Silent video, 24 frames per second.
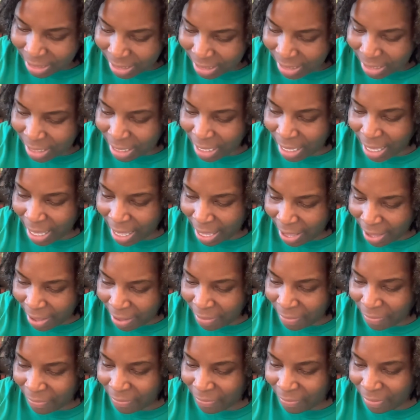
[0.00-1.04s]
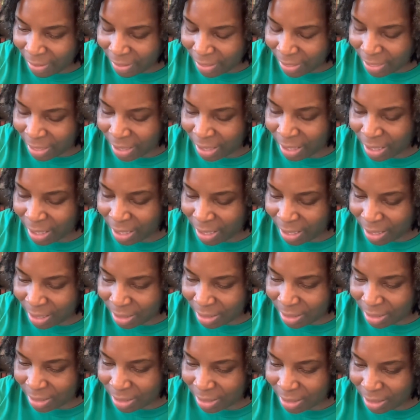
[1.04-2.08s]
I have that.
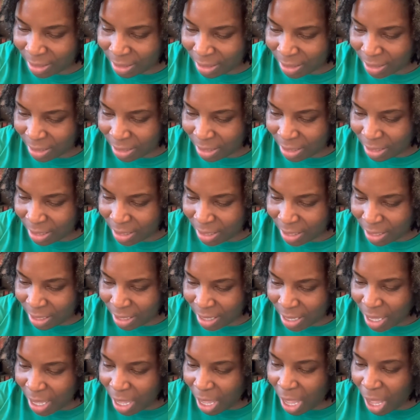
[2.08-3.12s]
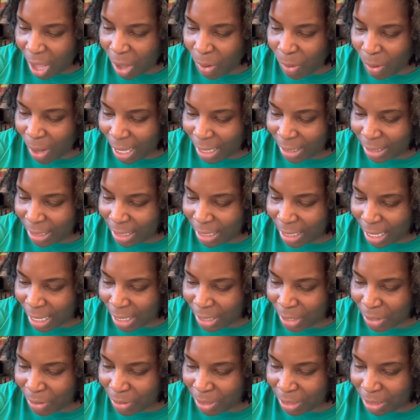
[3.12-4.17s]
Oh, I did not
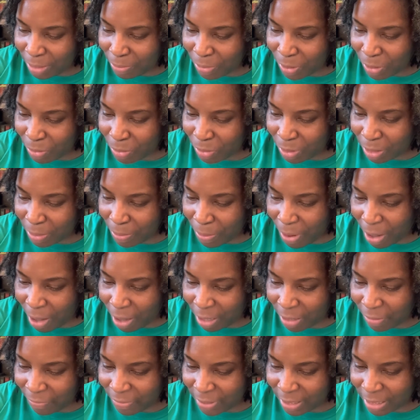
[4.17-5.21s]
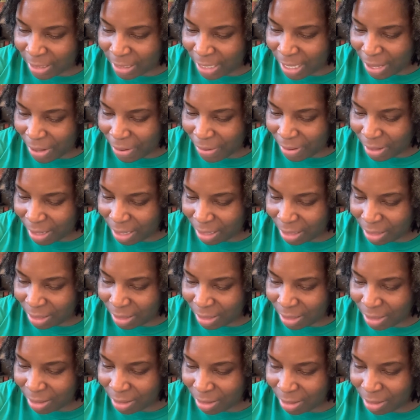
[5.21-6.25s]
know this book was a part of a
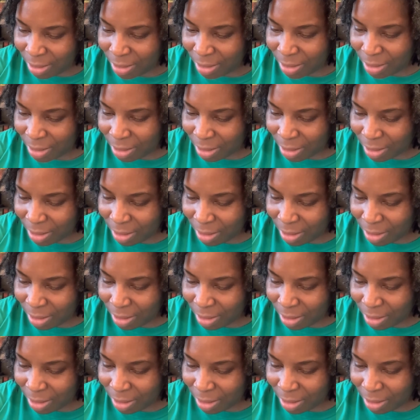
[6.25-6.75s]
series. Hmm.